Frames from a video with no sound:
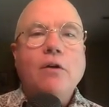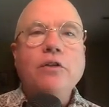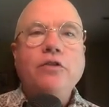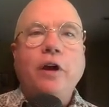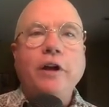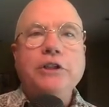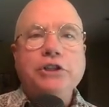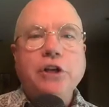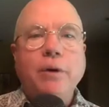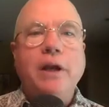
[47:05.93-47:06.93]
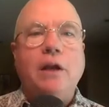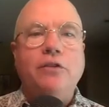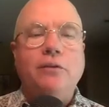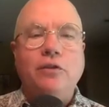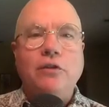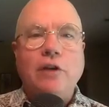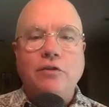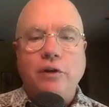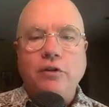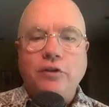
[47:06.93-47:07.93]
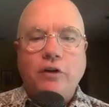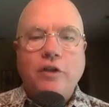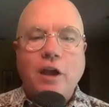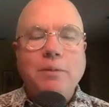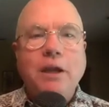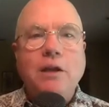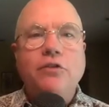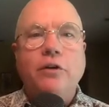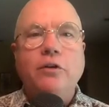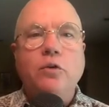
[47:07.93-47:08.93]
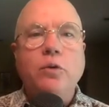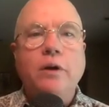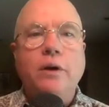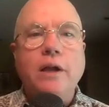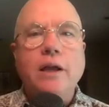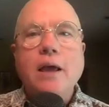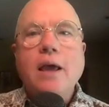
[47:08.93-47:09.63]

Well, he started showing us some suggestions where you start typing in a certain query,